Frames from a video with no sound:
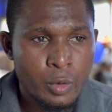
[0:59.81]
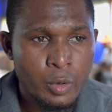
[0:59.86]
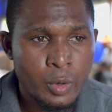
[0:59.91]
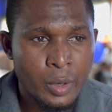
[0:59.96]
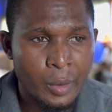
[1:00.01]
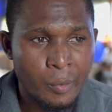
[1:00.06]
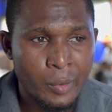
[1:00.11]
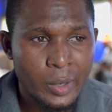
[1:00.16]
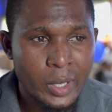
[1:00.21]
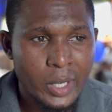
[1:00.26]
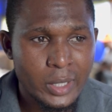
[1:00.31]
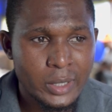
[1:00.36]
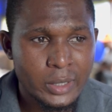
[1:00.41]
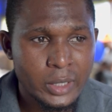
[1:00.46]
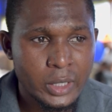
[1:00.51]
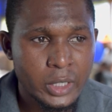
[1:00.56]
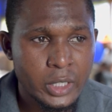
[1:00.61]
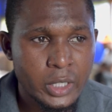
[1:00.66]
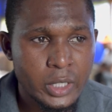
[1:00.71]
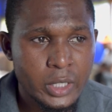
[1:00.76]
When we are
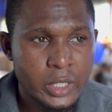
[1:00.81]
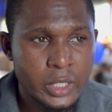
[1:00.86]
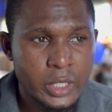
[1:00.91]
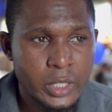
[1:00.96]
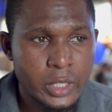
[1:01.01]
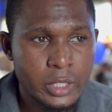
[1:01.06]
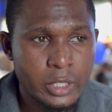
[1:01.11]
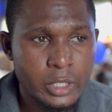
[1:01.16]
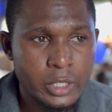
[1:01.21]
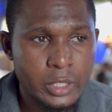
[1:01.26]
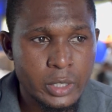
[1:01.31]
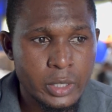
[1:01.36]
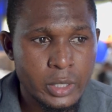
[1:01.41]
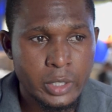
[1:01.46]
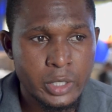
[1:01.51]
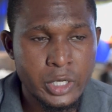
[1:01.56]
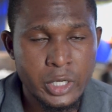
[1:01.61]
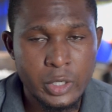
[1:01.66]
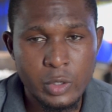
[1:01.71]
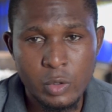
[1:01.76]
taking the
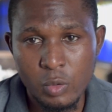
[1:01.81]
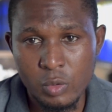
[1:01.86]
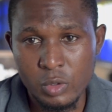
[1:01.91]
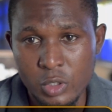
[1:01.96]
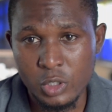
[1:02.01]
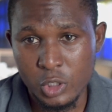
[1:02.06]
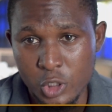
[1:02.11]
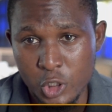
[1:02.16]
day-old